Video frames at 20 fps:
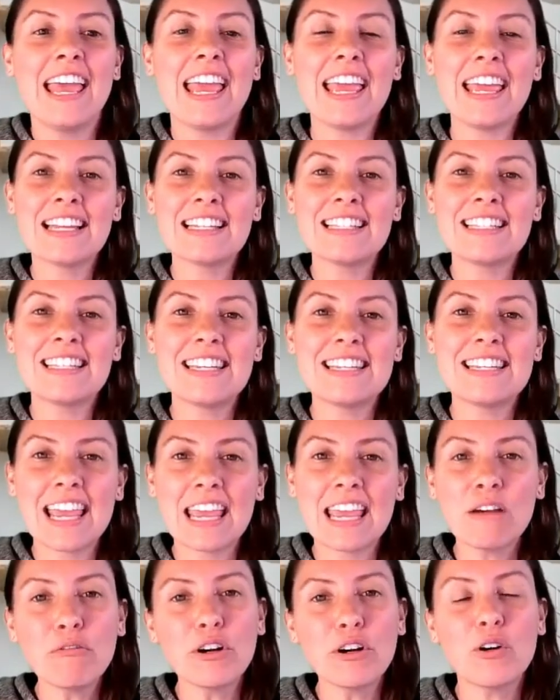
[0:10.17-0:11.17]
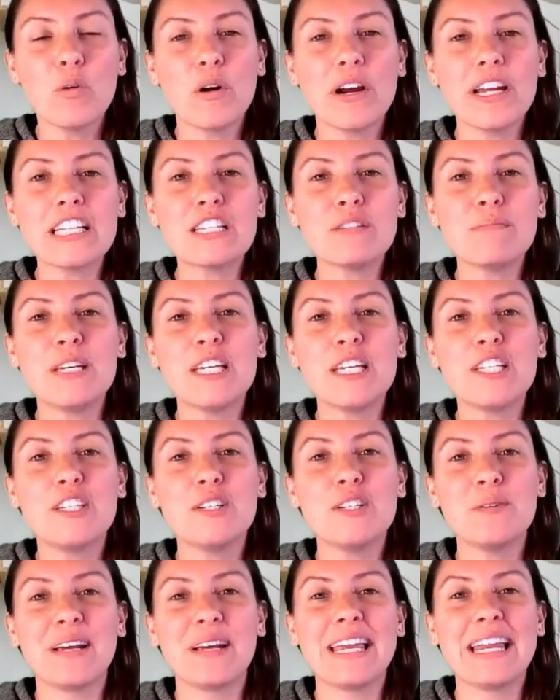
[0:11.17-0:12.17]
and today we're going to be
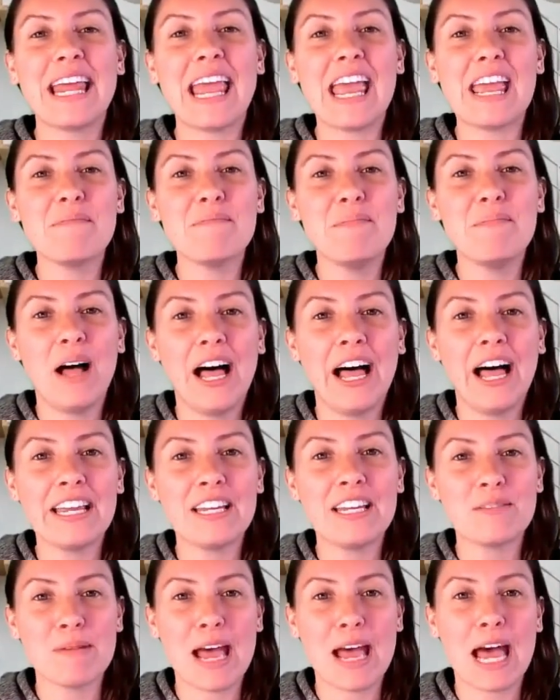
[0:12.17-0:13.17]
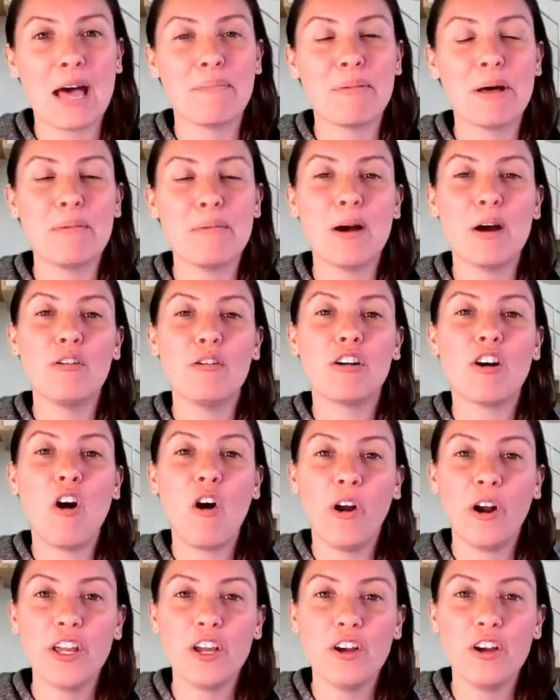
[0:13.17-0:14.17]
doing a mind map about
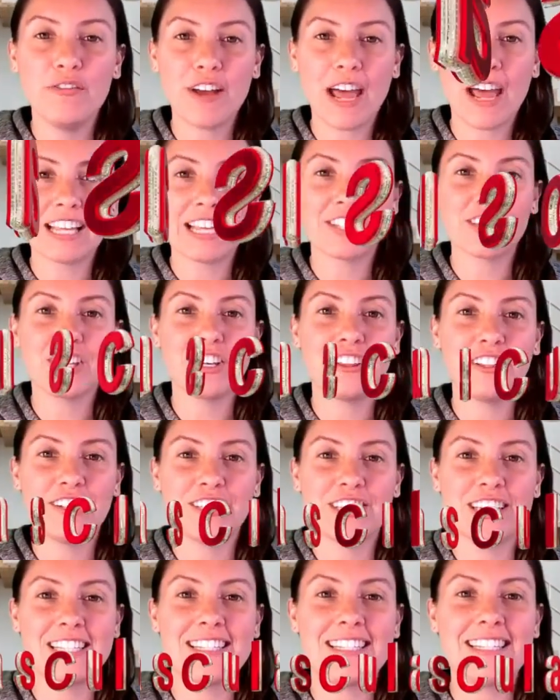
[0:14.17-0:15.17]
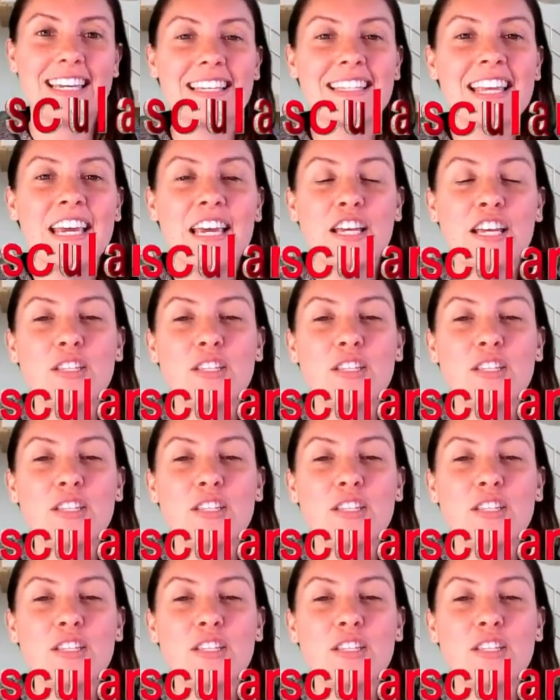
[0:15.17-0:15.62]
cardiovascular disease.